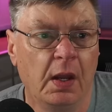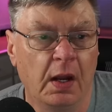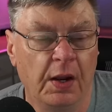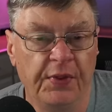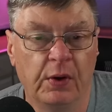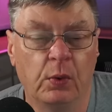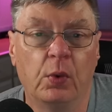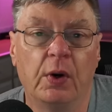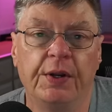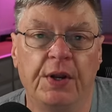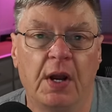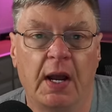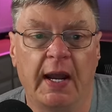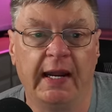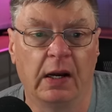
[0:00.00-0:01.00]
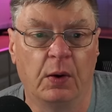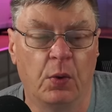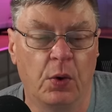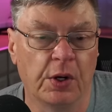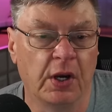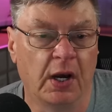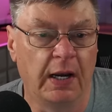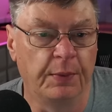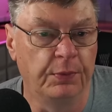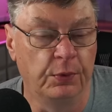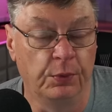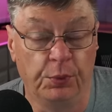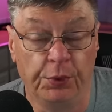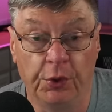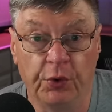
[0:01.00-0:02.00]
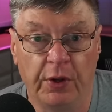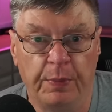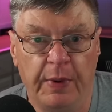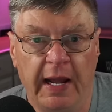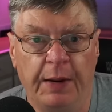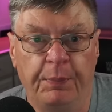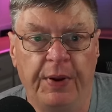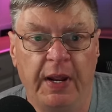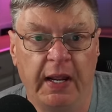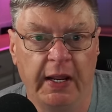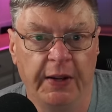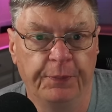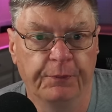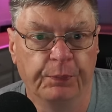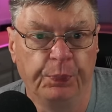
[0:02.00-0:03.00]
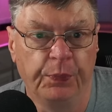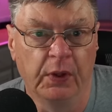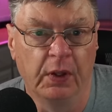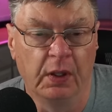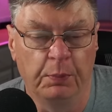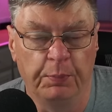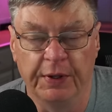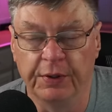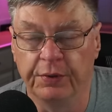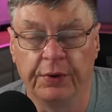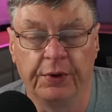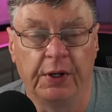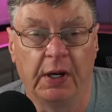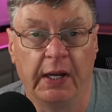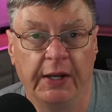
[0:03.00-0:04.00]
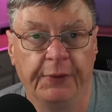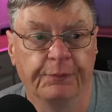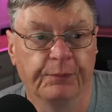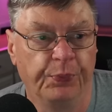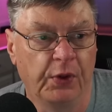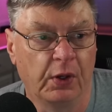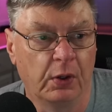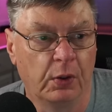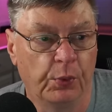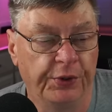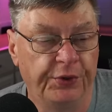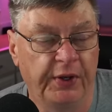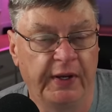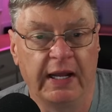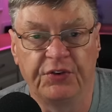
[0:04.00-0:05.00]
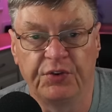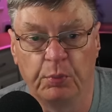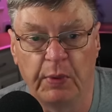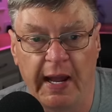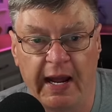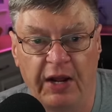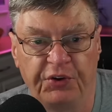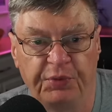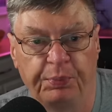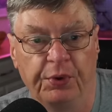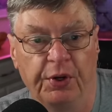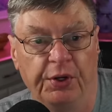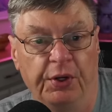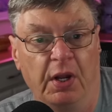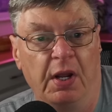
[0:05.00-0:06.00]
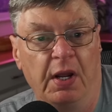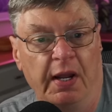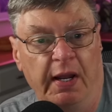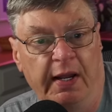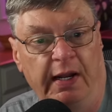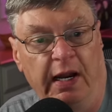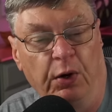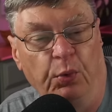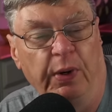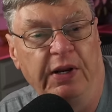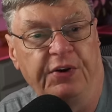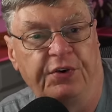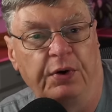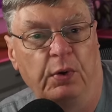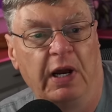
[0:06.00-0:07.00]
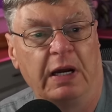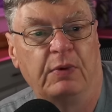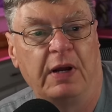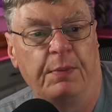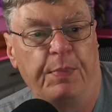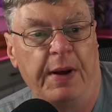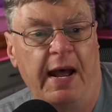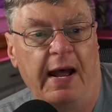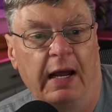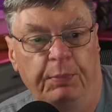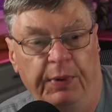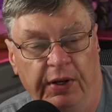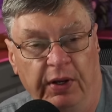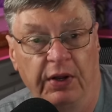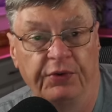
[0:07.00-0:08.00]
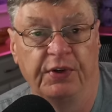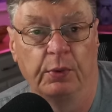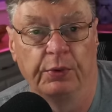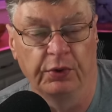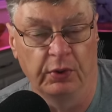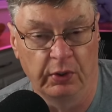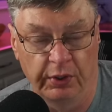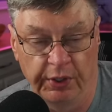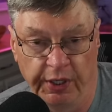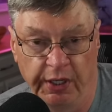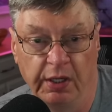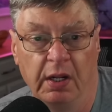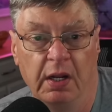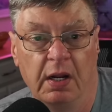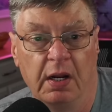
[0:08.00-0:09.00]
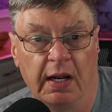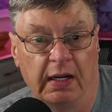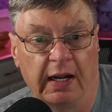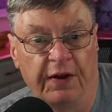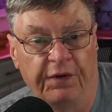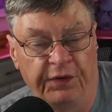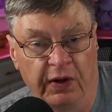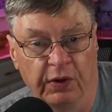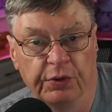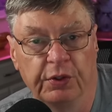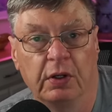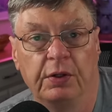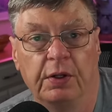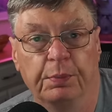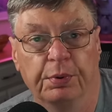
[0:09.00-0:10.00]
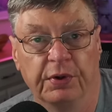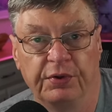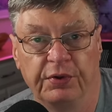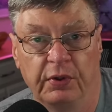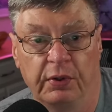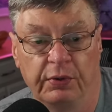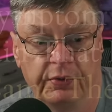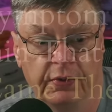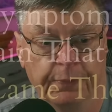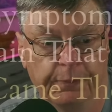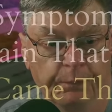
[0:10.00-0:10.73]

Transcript: And then one night I woke up, really bad pain, middle of the night, went to get some aspirin, and I reached around my back because it was hurting, and I felt the blisters.